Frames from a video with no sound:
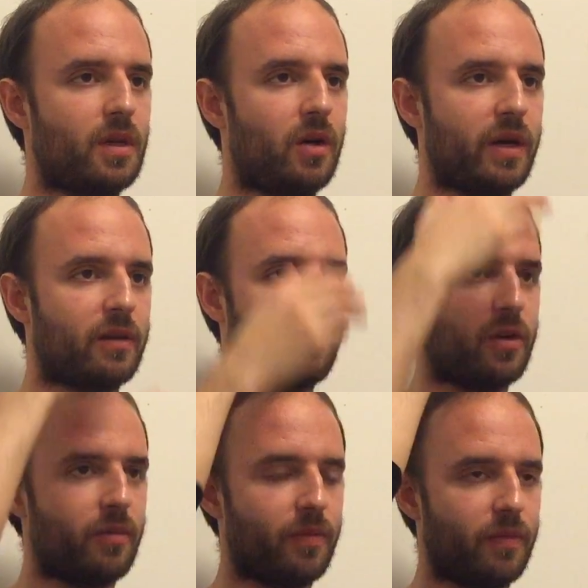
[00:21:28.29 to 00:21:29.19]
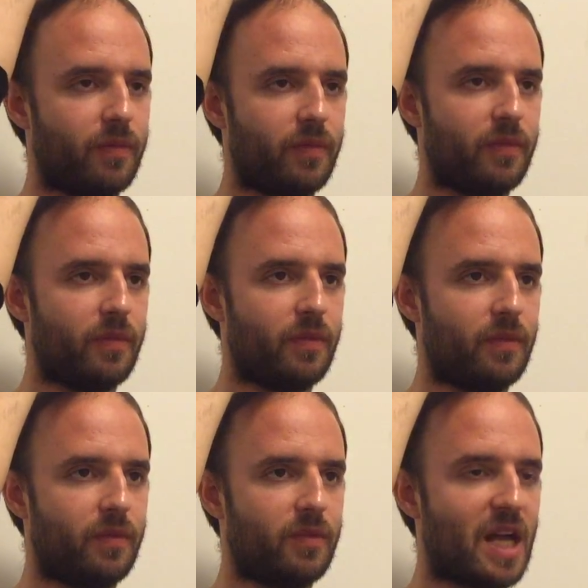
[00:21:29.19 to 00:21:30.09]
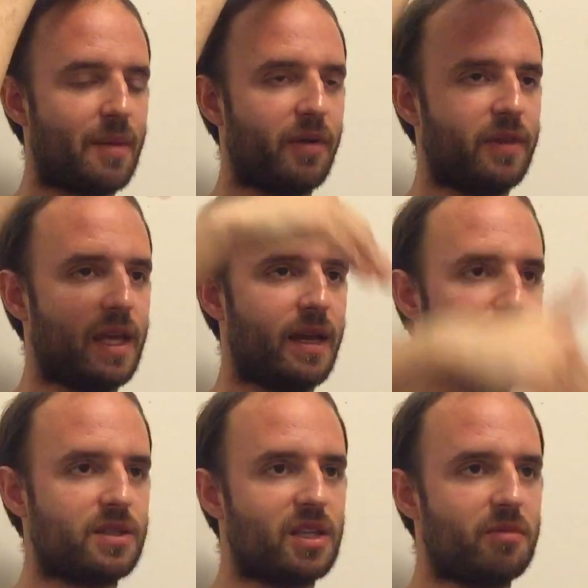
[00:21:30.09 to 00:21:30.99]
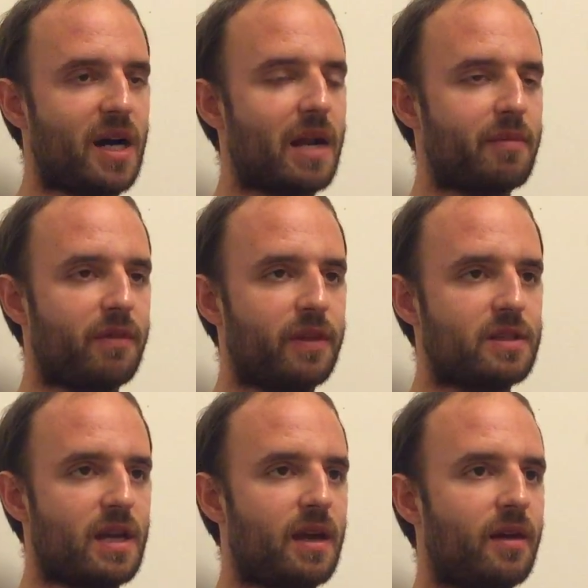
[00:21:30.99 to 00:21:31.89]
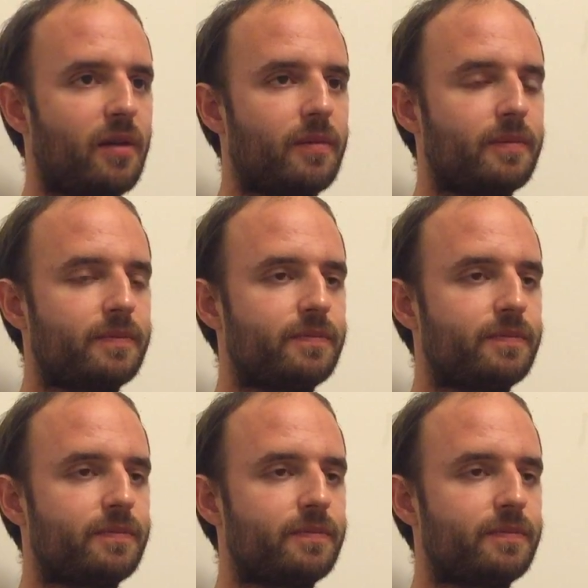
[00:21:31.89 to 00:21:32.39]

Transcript: going from top of the head to the bottom of the tail,